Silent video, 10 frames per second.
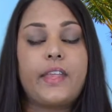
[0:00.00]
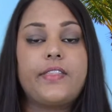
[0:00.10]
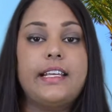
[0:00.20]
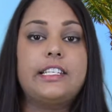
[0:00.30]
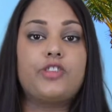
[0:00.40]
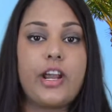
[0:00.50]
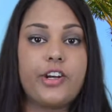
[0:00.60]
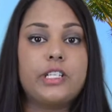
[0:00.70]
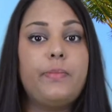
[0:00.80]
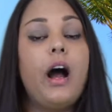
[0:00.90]
the
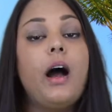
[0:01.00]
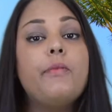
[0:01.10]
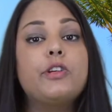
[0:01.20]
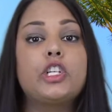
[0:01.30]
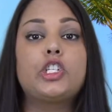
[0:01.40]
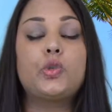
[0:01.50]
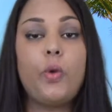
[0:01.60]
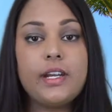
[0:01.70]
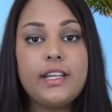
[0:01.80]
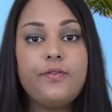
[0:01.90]
Strikers Pub, which is
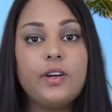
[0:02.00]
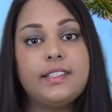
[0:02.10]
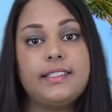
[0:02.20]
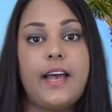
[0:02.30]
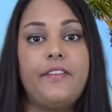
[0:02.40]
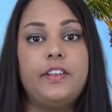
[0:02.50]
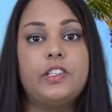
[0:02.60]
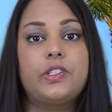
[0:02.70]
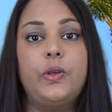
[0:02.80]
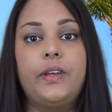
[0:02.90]

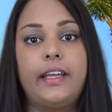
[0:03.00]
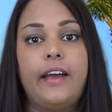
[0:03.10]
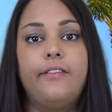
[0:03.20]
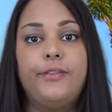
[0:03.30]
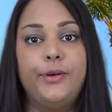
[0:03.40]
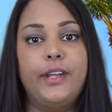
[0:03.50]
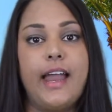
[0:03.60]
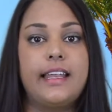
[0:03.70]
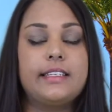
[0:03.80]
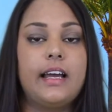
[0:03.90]
24/7, so you can get food
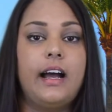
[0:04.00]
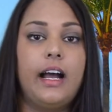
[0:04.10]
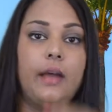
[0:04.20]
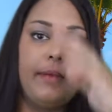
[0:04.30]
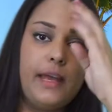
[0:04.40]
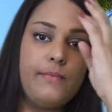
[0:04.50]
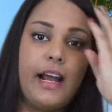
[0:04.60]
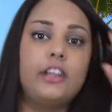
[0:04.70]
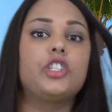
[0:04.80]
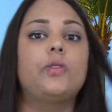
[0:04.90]
anytime. And
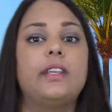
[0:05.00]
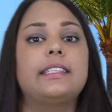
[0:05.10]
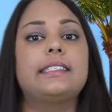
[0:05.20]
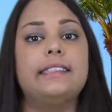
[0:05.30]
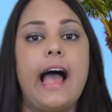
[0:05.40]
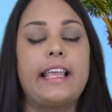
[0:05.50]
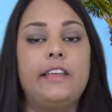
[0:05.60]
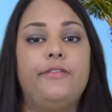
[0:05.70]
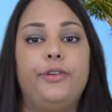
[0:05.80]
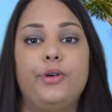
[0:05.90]
mind you, it is
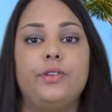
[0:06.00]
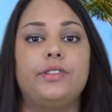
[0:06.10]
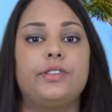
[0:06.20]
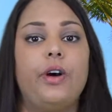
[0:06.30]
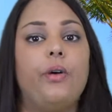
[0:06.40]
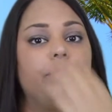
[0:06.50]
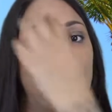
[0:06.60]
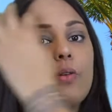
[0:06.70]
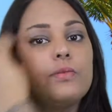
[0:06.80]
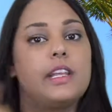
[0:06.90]
snacky food, so
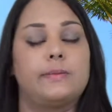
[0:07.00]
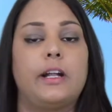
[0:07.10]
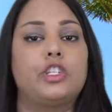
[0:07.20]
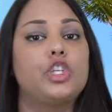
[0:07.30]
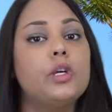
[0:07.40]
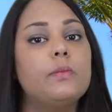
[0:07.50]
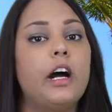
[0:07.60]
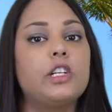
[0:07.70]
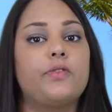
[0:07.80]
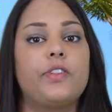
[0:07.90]
don't expect too
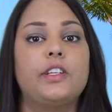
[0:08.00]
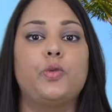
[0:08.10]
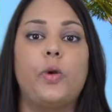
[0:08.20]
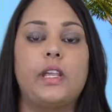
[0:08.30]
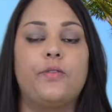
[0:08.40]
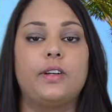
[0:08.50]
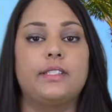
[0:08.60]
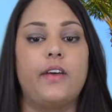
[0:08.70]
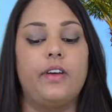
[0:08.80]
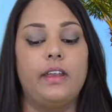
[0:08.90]
much for the
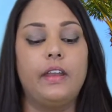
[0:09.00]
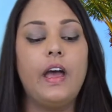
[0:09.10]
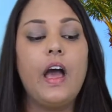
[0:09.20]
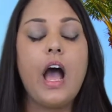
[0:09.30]
24/7,